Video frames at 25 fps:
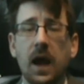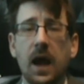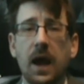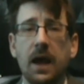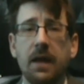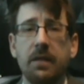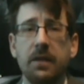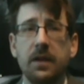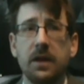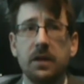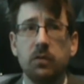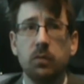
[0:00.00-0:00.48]

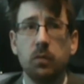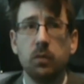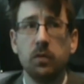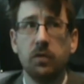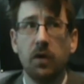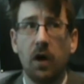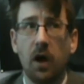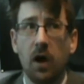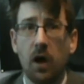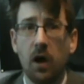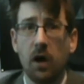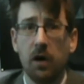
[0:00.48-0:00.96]
And this was
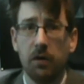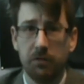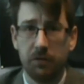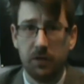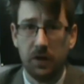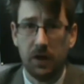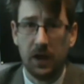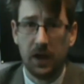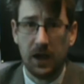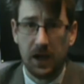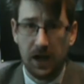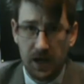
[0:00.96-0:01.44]

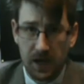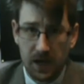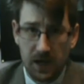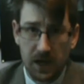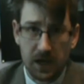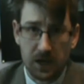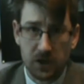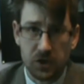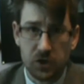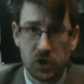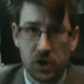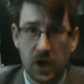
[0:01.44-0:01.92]
after he
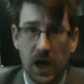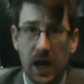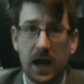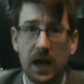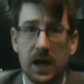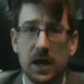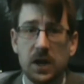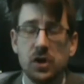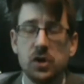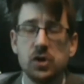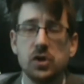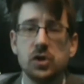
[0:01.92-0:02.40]
had
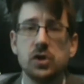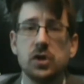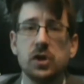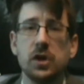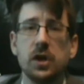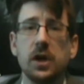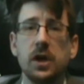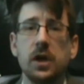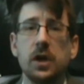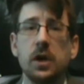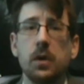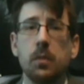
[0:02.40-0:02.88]
challenged
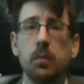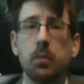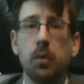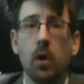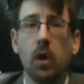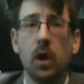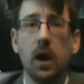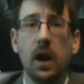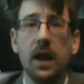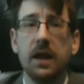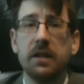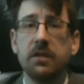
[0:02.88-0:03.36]

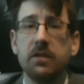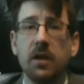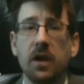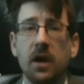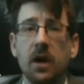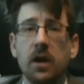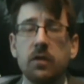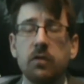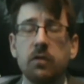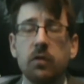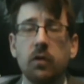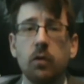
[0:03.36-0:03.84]
Brock
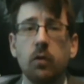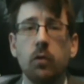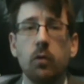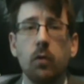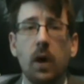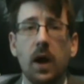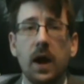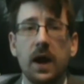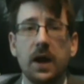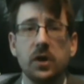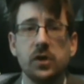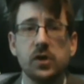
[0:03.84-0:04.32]
Lesnar to
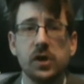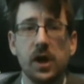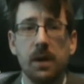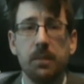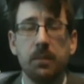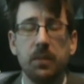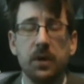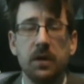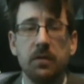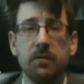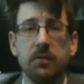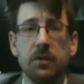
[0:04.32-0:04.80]
a
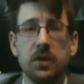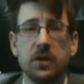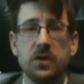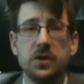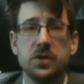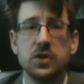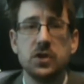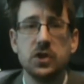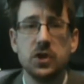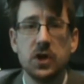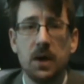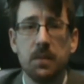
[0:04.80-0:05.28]
champion
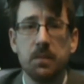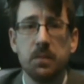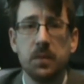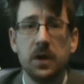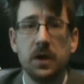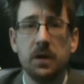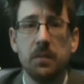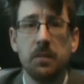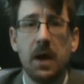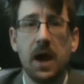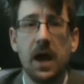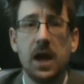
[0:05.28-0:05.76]
versus
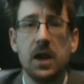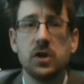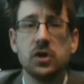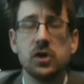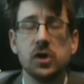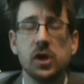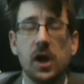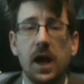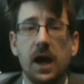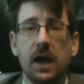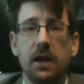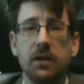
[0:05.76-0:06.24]
champion
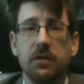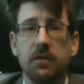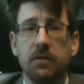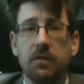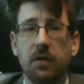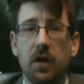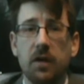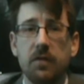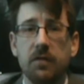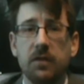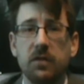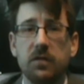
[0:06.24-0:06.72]
match at
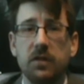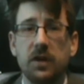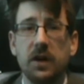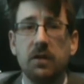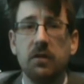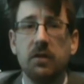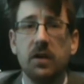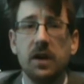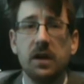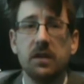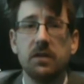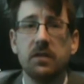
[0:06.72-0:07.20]
Survivor
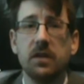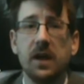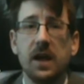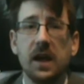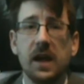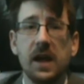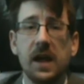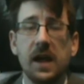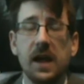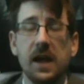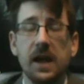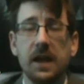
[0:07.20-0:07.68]
Series.
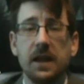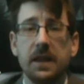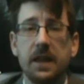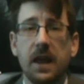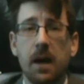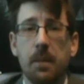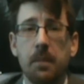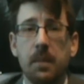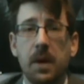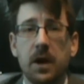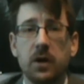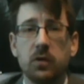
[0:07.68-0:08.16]

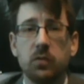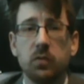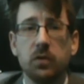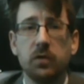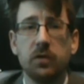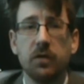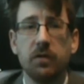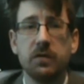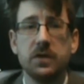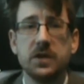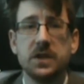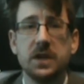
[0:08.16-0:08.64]
That match
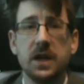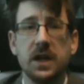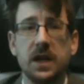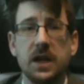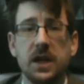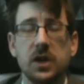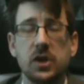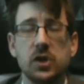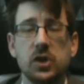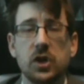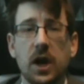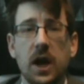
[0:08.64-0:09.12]
was
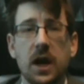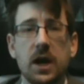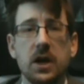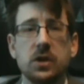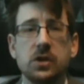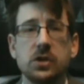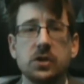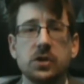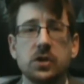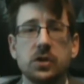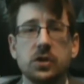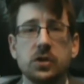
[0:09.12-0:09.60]
obviously
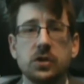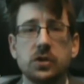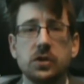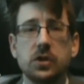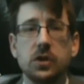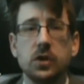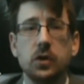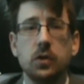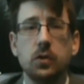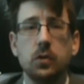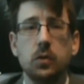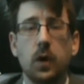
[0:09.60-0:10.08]
changed
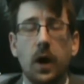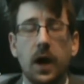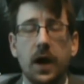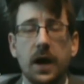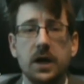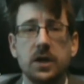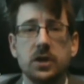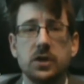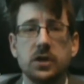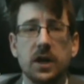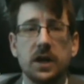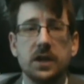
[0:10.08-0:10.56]
to
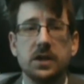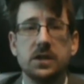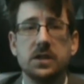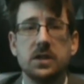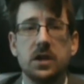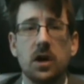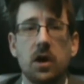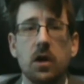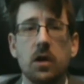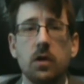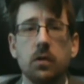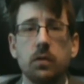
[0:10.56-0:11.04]
AJ
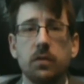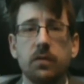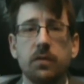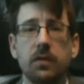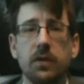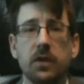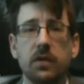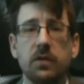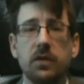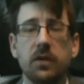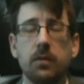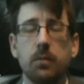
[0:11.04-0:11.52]
Styles
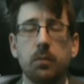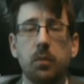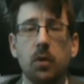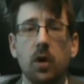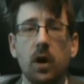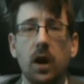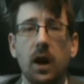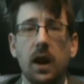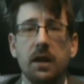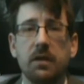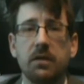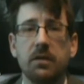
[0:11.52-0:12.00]
versus
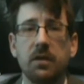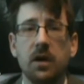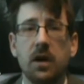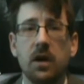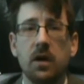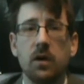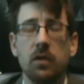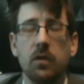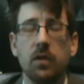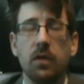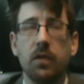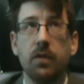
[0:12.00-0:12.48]
Brock
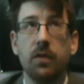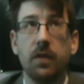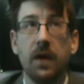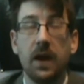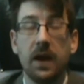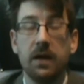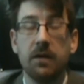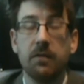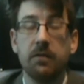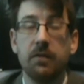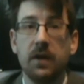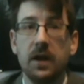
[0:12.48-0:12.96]
Lesnar,
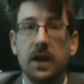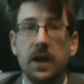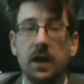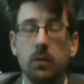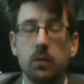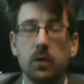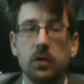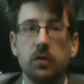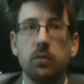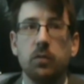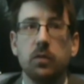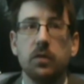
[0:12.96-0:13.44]
thankfully,
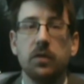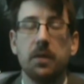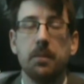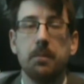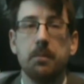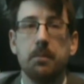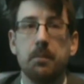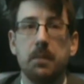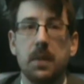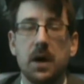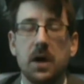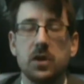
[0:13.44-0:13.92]
which was a
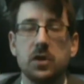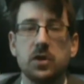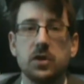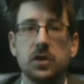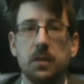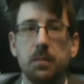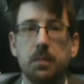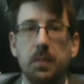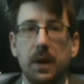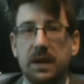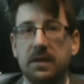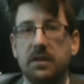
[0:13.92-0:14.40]
much
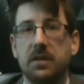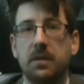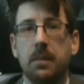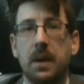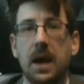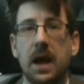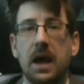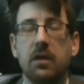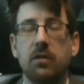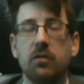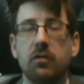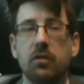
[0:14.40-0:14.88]
better
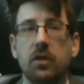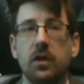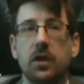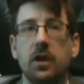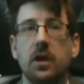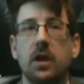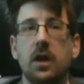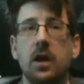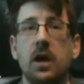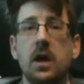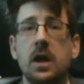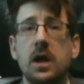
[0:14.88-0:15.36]
match
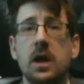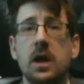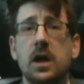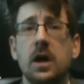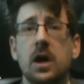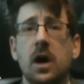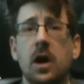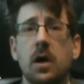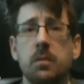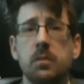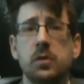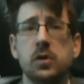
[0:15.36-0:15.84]
than
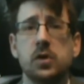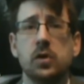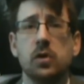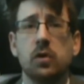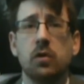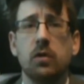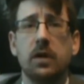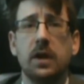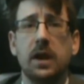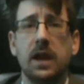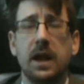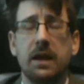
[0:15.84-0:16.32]
I'm
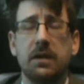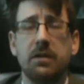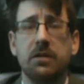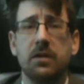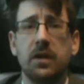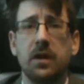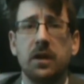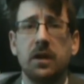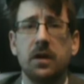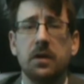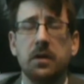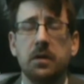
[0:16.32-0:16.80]
sure a
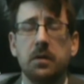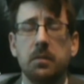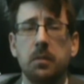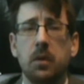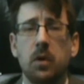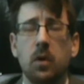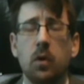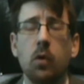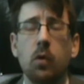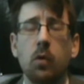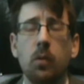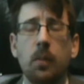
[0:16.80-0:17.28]

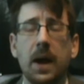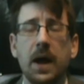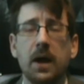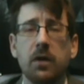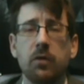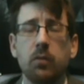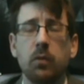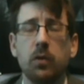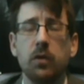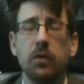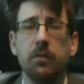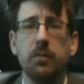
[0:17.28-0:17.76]
Lesnar-Mahal
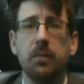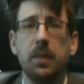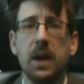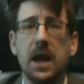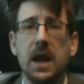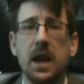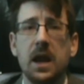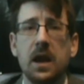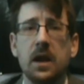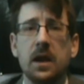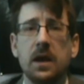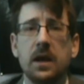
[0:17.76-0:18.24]
match would have
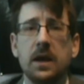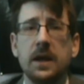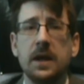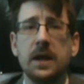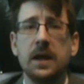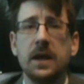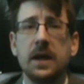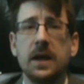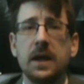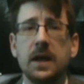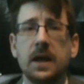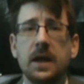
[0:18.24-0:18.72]
been.
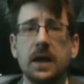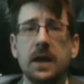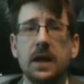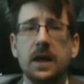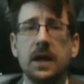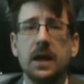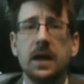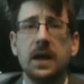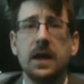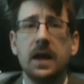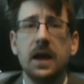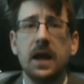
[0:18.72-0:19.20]

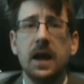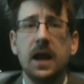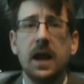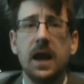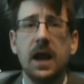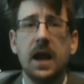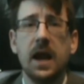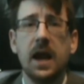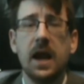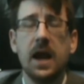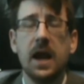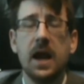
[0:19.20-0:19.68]

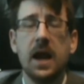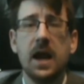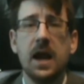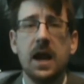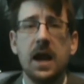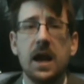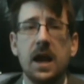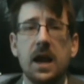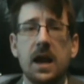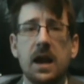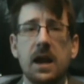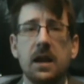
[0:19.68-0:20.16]

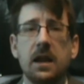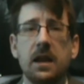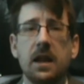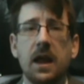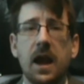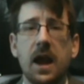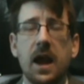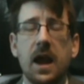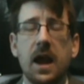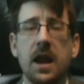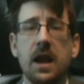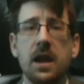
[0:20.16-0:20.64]
He
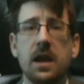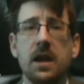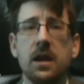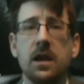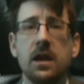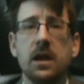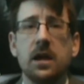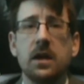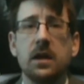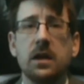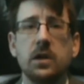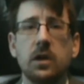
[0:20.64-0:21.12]

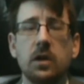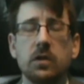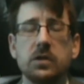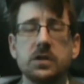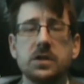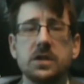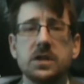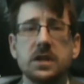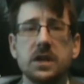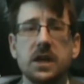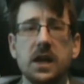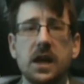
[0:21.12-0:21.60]
then
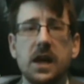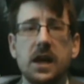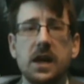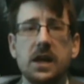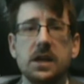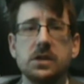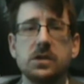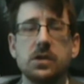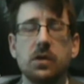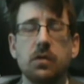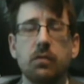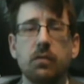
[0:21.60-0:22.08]
lost
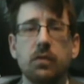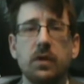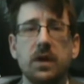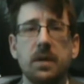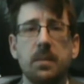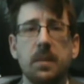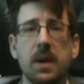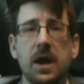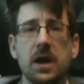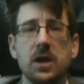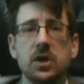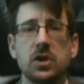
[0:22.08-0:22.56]
his
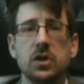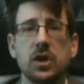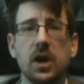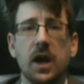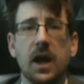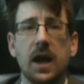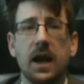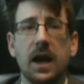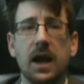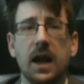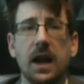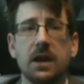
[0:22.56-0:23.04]
rematch
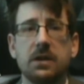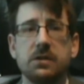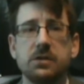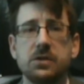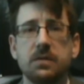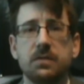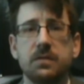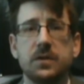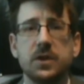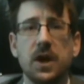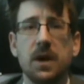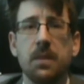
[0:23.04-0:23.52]
at Clash
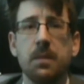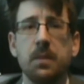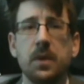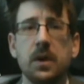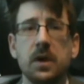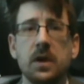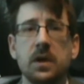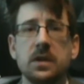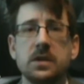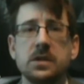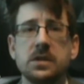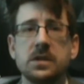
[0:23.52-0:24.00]
of
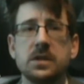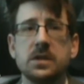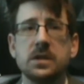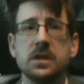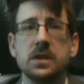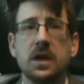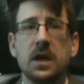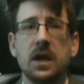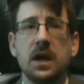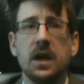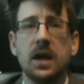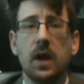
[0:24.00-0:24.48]

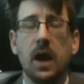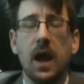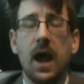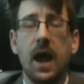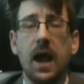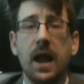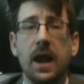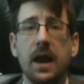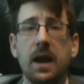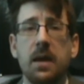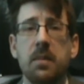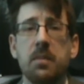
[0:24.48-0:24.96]
Champions,
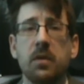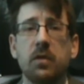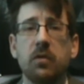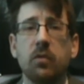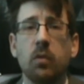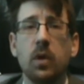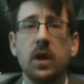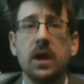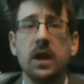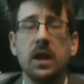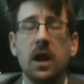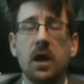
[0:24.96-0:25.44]
and in
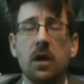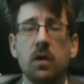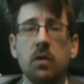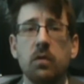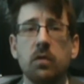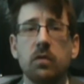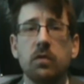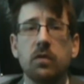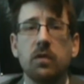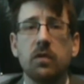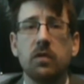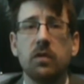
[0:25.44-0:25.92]
between
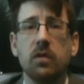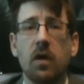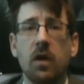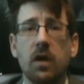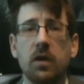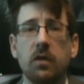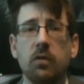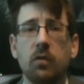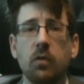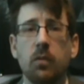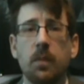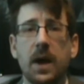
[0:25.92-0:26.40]
those
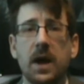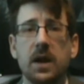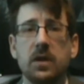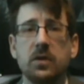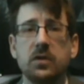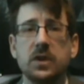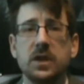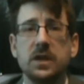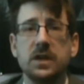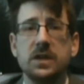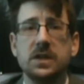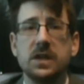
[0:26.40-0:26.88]
title
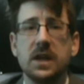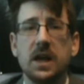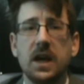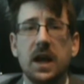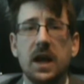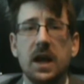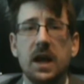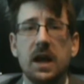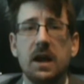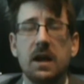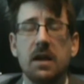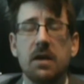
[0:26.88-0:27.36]
matches,
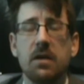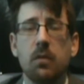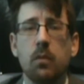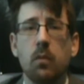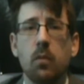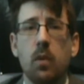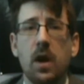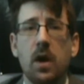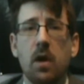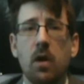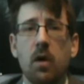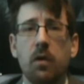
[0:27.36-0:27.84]
he
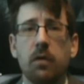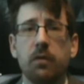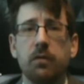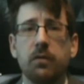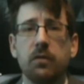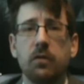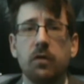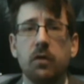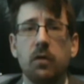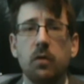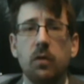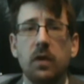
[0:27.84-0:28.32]
went off
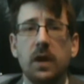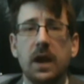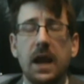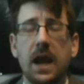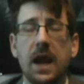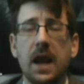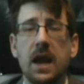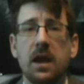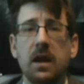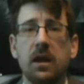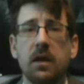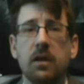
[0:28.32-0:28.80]
to the
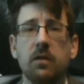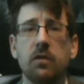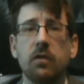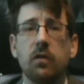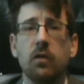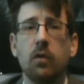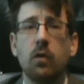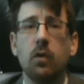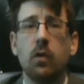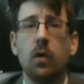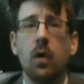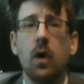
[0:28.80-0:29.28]
India
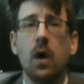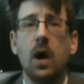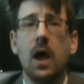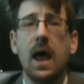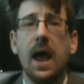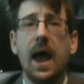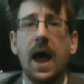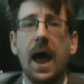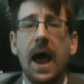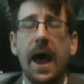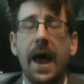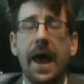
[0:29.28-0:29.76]
Tour
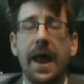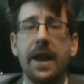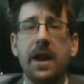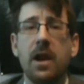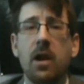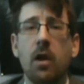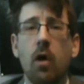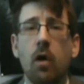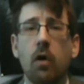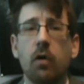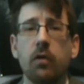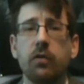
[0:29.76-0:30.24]
and
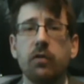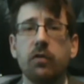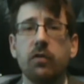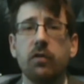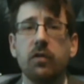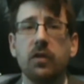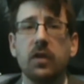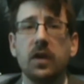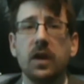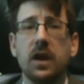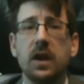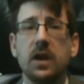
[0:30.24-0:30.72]

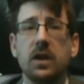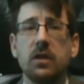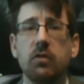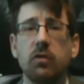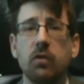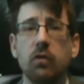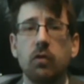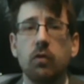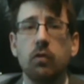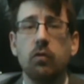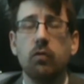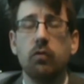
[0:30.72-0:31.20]
lost
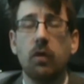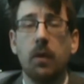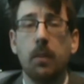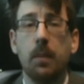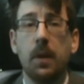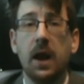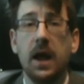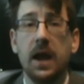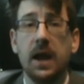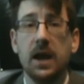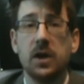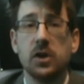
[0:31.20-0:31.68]
to
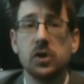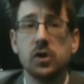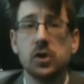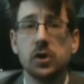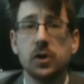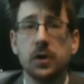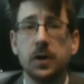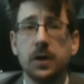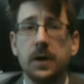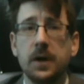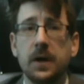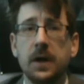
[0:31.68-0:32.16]
Triple
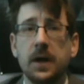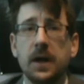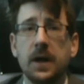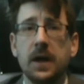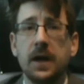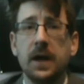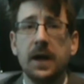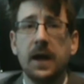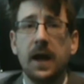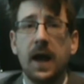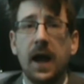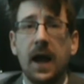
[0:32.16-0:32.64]
H.
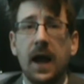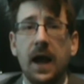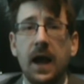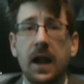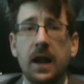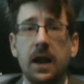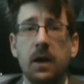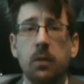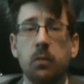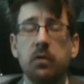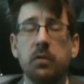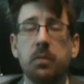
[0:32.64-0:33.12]
And
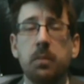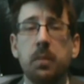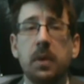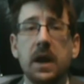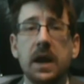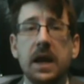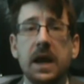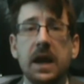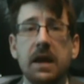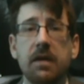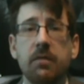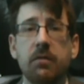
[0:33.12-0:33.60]
it was
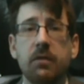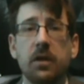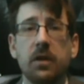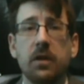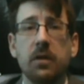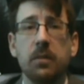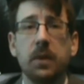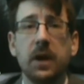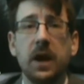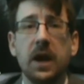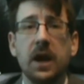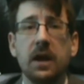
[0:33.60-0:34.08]
believed at the
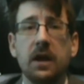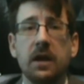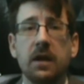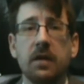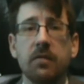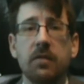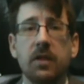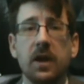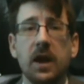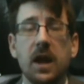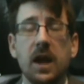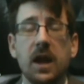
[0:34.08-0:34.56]
beginning
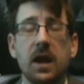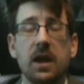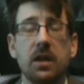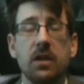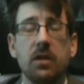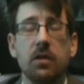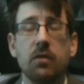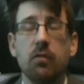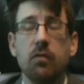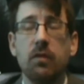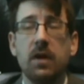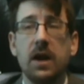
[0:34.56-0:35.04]
of the year
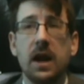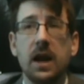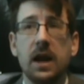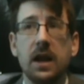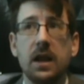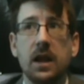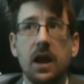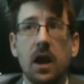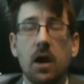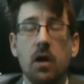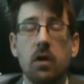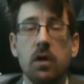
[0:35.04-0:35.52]
that really
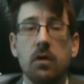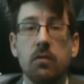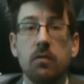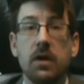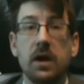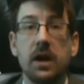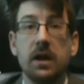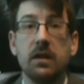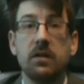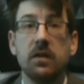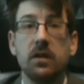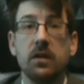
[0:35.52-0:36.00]
the only
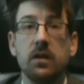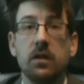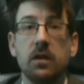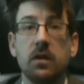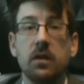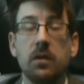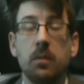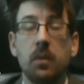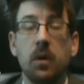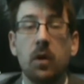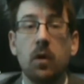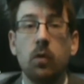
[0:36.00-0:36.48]
reason
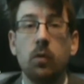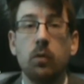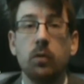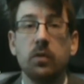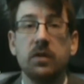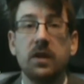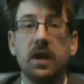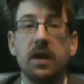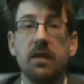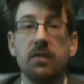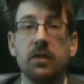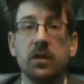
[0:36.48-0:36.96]
that Mahal was
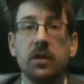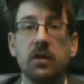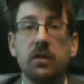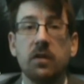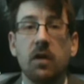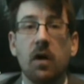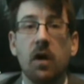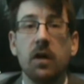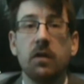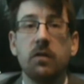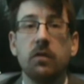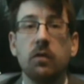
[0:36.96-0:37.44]
given the
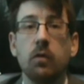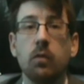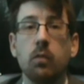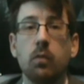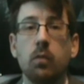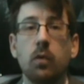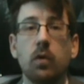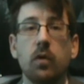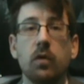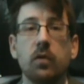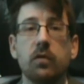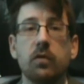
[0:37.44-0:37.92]
title
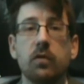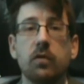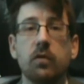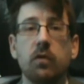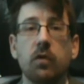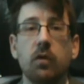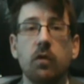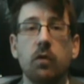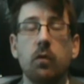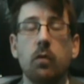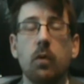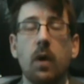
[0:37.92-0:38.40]
was
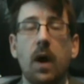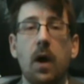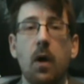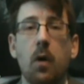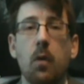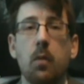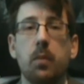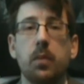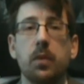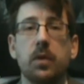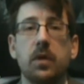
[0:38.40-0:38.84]
to help